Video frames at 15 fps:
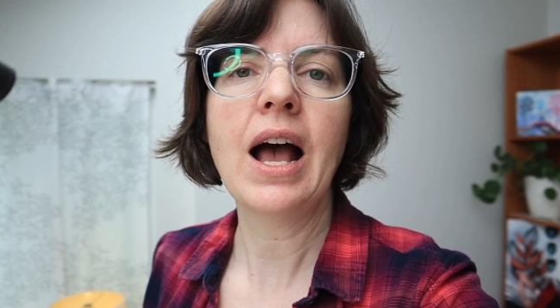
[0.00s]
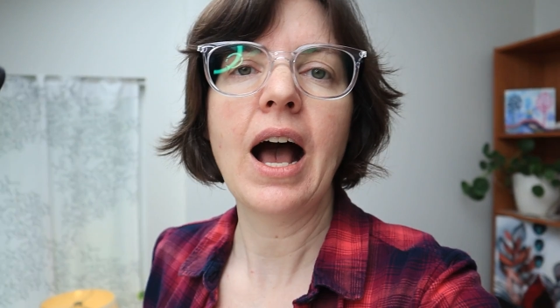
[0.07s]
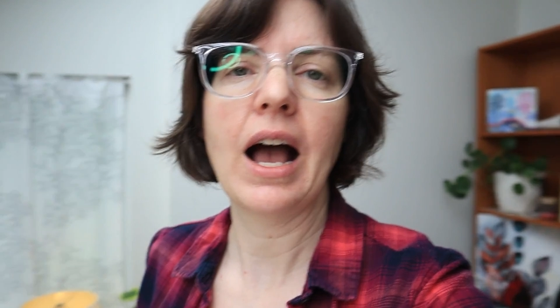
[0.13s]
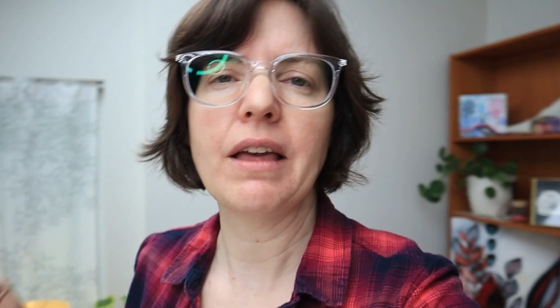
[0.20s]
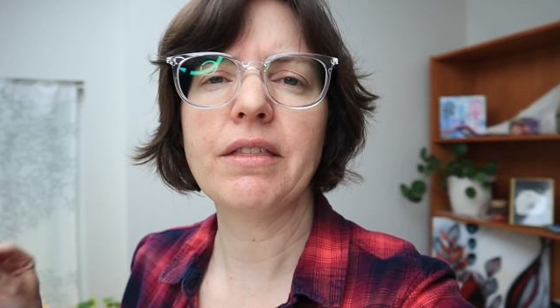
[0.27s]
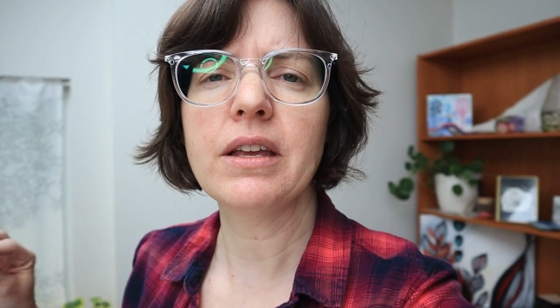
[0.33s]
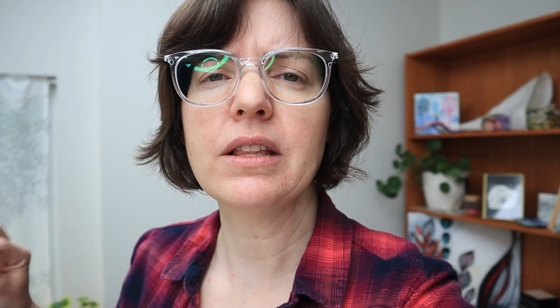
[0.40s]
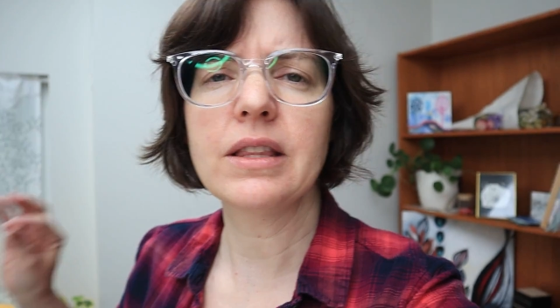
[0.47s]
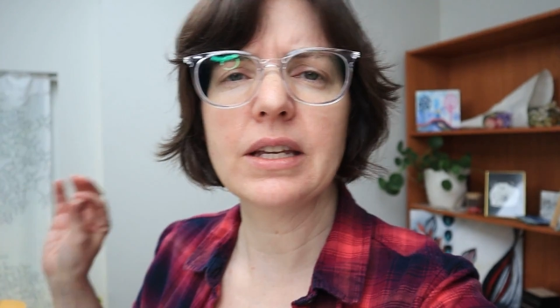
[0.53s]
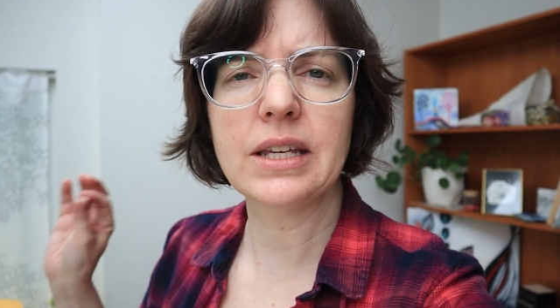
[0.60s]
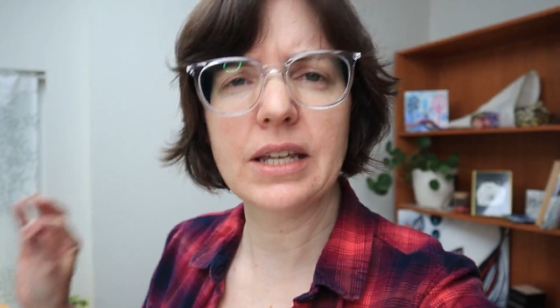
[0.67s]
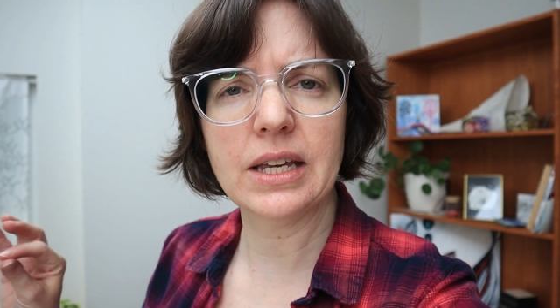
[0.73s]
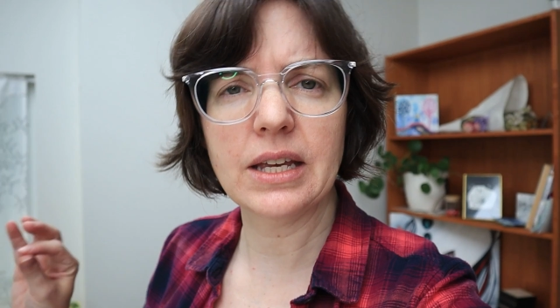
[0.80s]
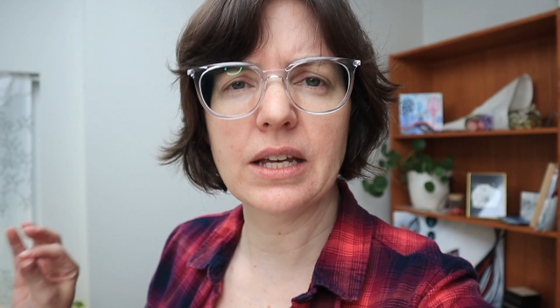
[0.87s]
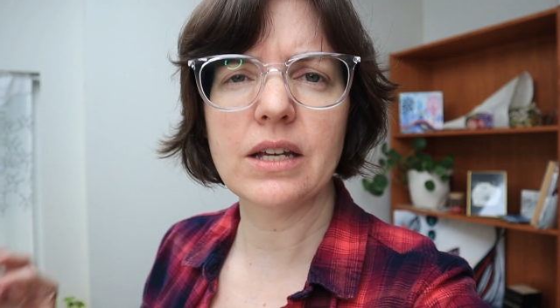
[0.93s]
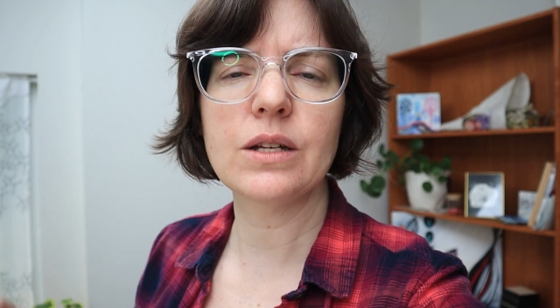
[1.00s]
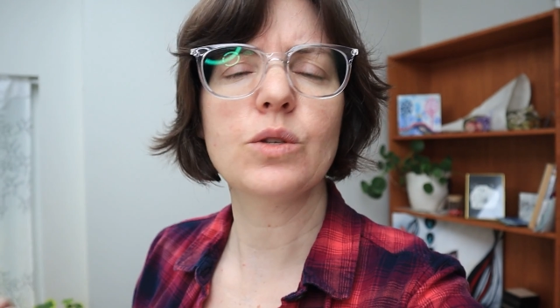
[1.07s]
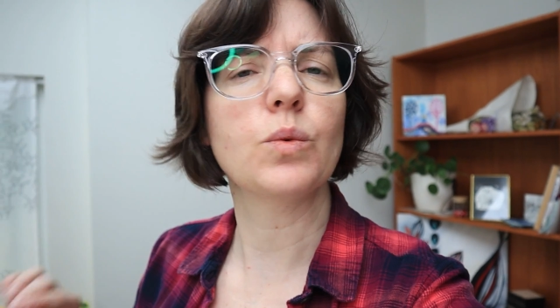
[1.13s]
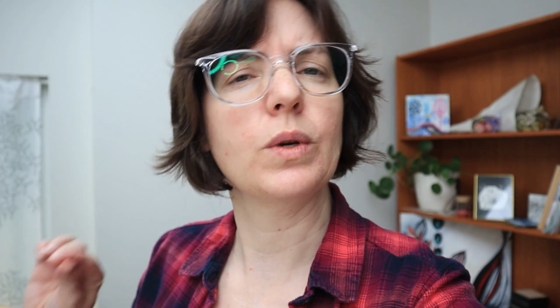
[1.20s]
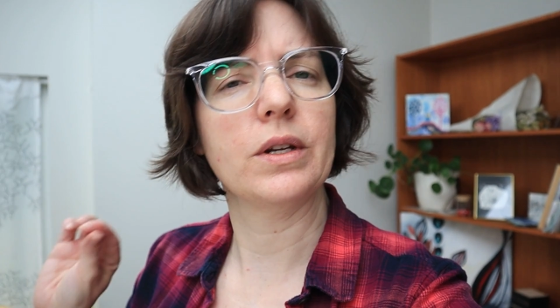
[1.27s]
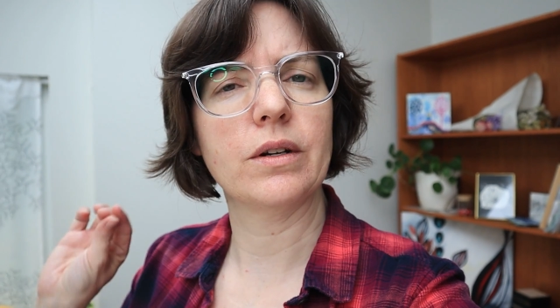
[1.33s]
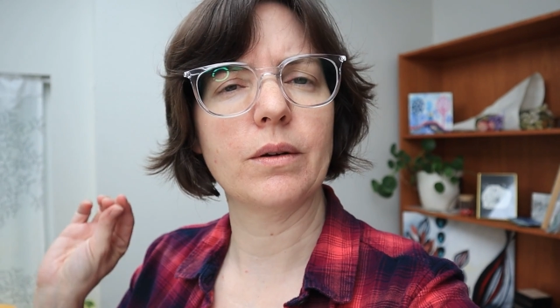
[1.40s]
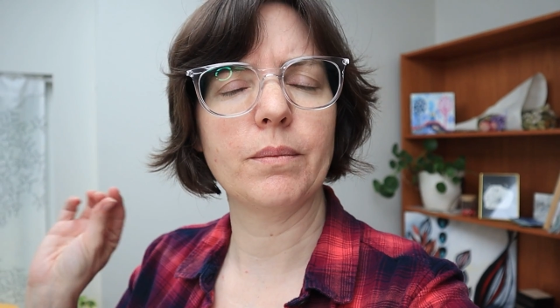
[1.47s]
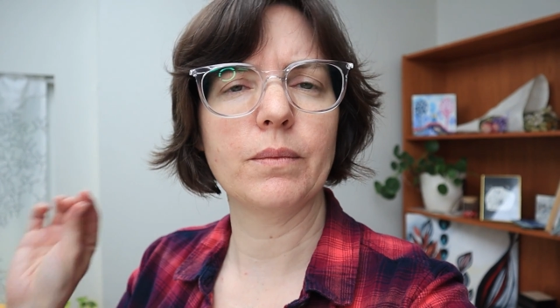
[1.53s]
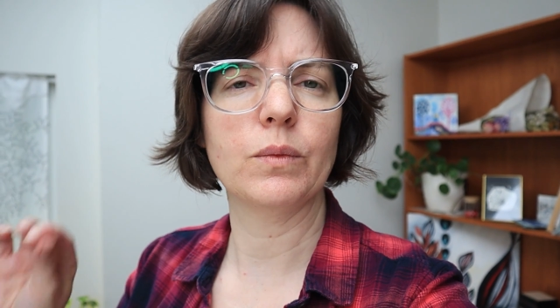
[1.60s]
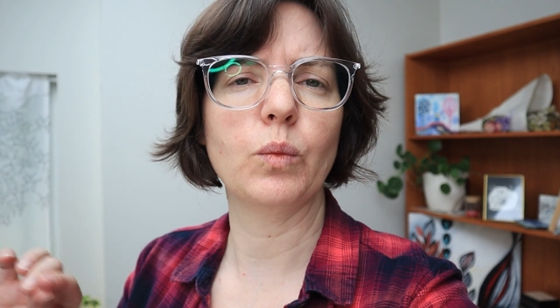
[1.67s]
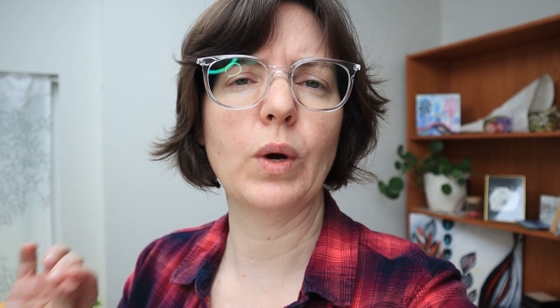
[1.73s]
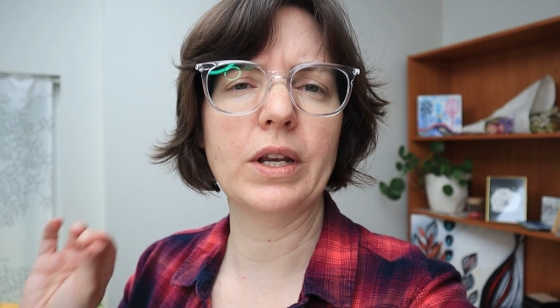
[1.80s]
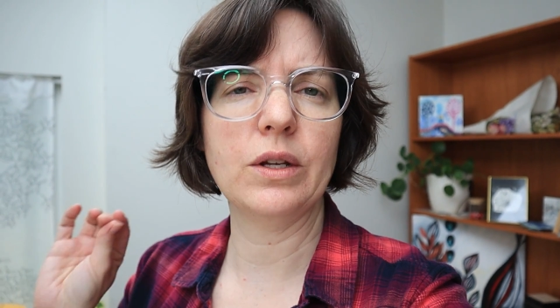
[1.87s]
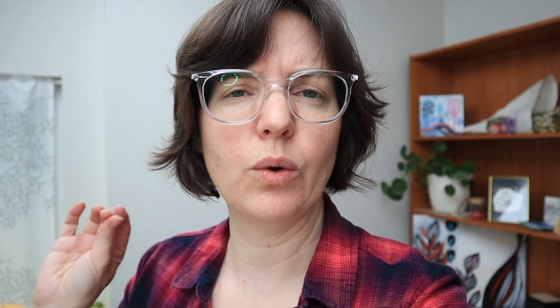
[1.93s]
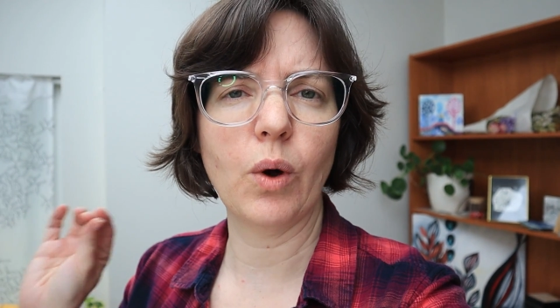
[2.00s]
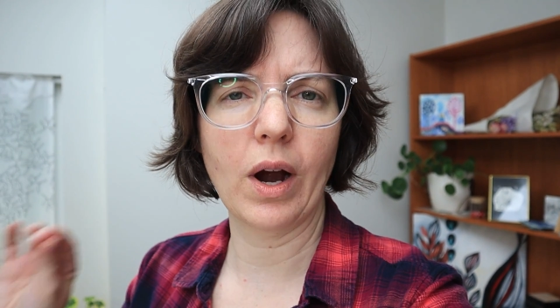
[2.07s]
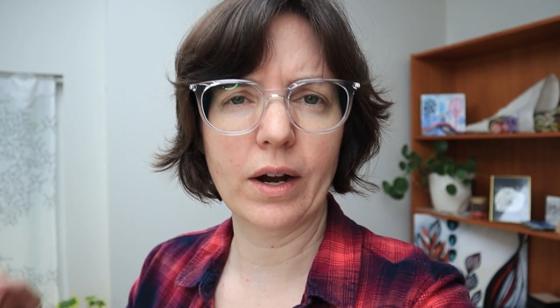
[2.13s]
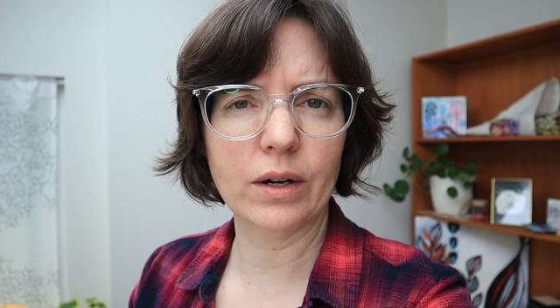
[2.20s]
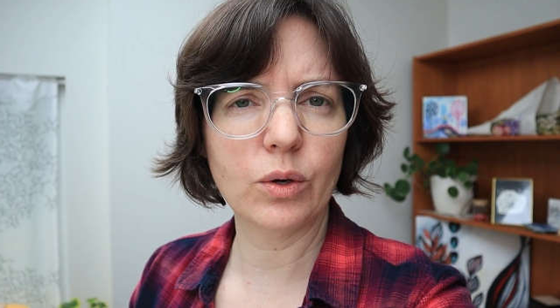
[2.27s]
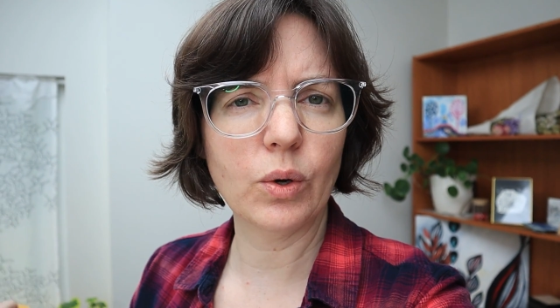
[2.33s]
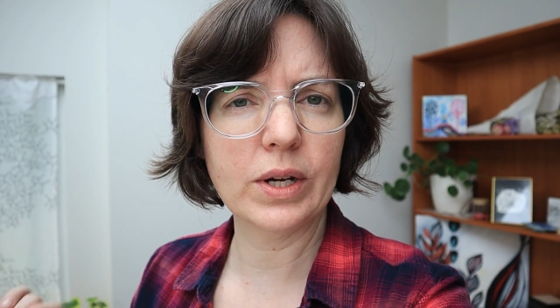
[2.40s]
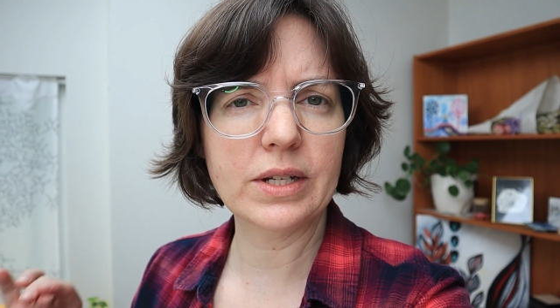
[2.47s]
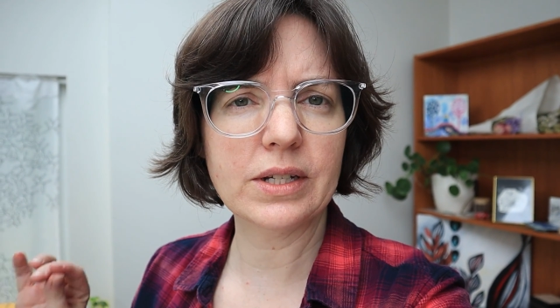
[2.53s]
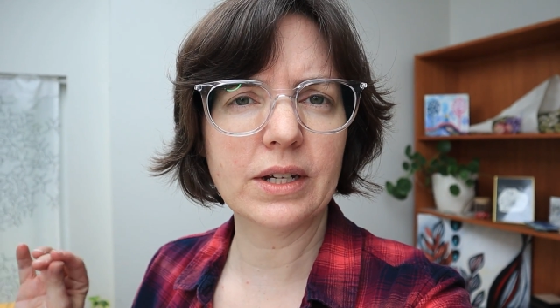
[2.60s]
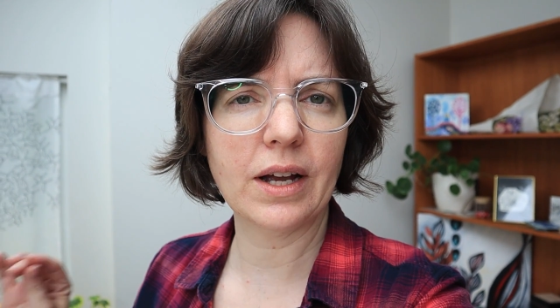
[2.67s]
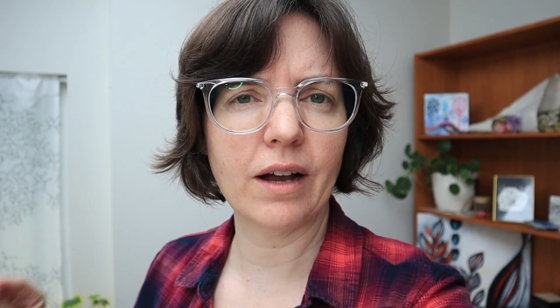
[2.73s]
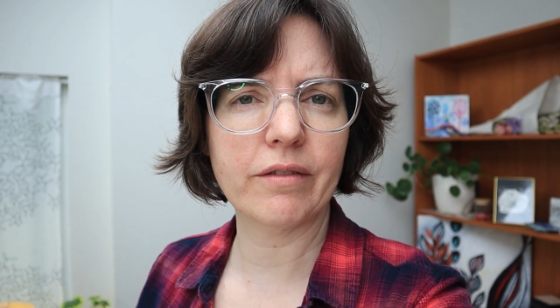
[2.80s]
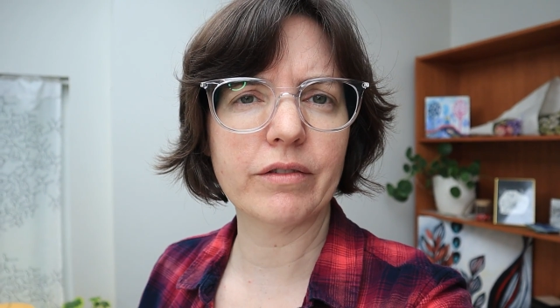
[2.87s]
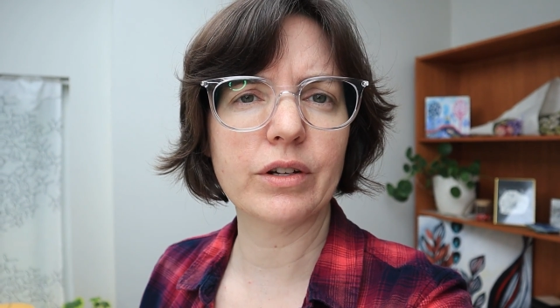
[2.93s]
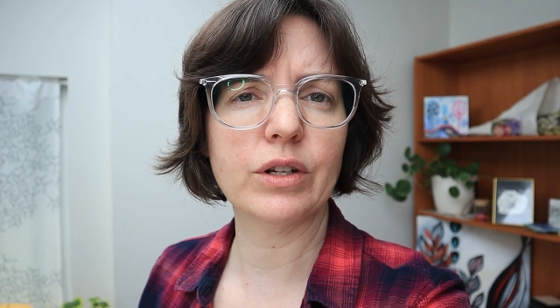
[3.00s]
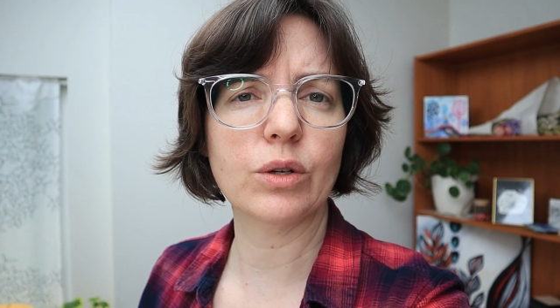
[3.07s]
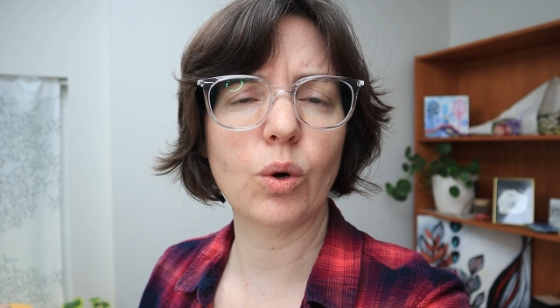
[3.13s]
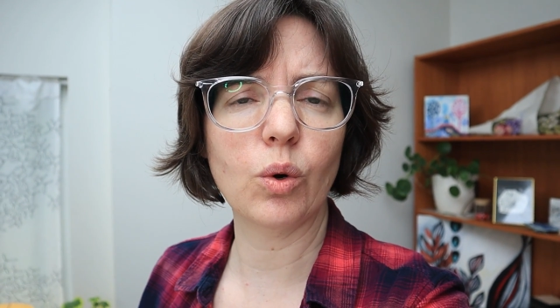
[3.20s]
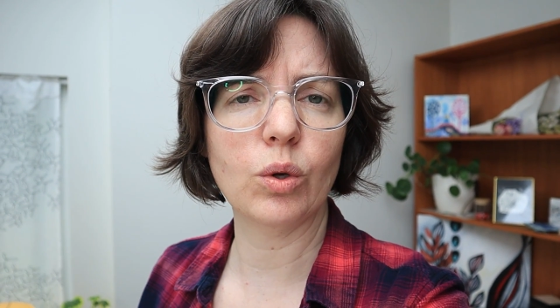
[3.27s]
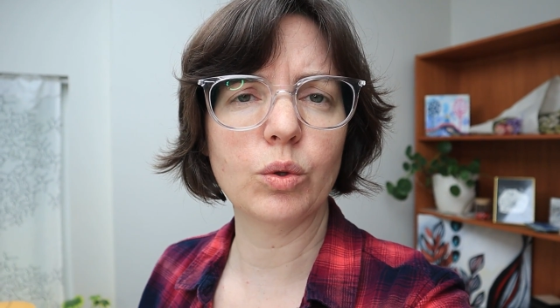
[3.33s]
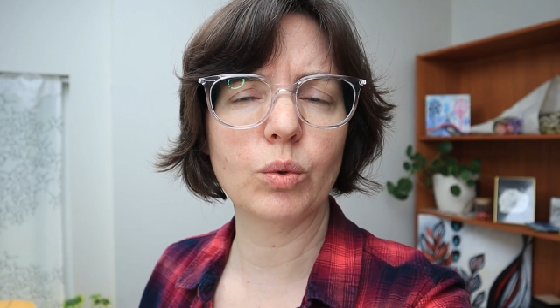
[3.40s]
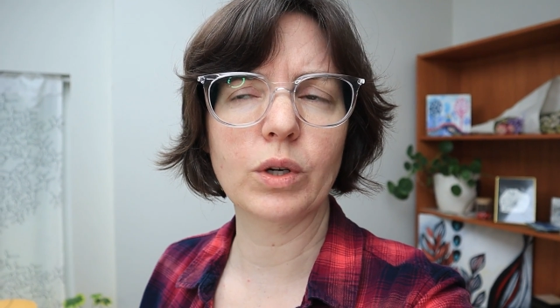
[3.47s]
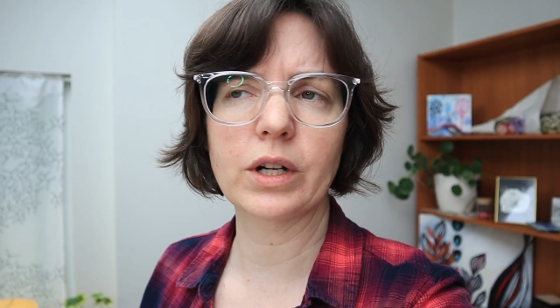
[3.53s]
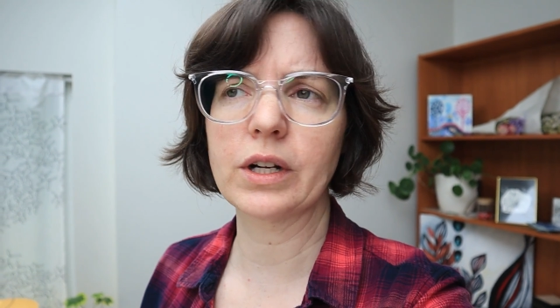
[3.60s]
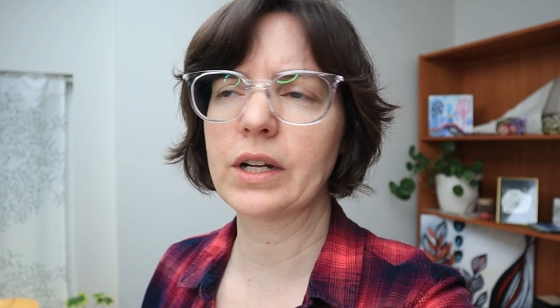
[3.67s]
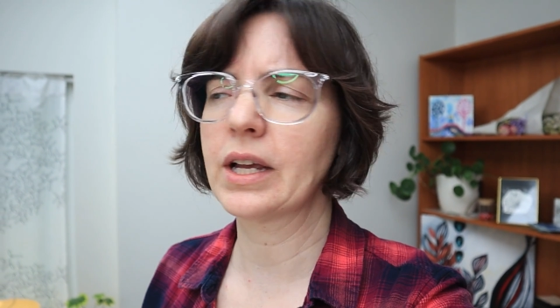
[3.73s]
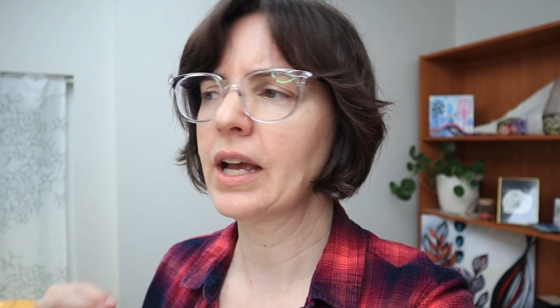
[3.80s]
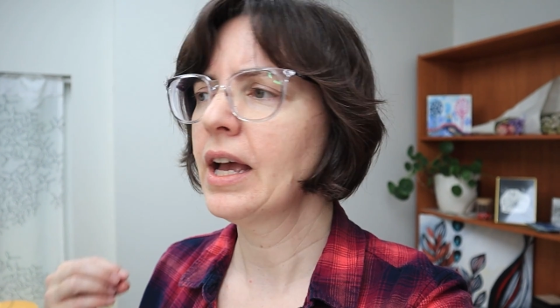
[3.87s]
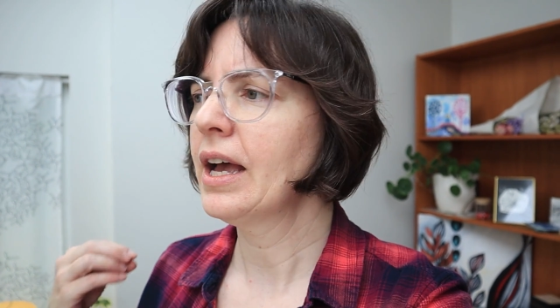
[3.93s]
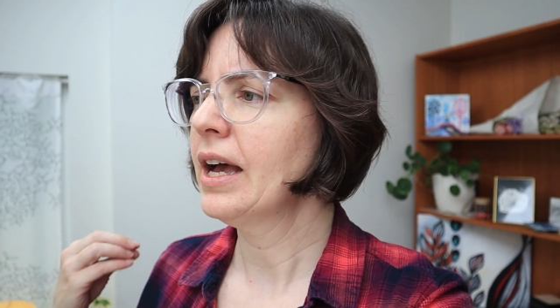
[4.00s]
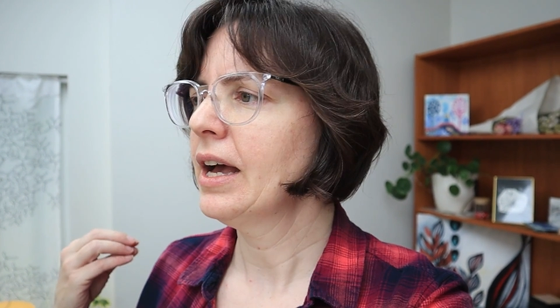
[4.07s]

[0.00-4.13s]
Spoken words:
I think the key is when you are going to cover your old work,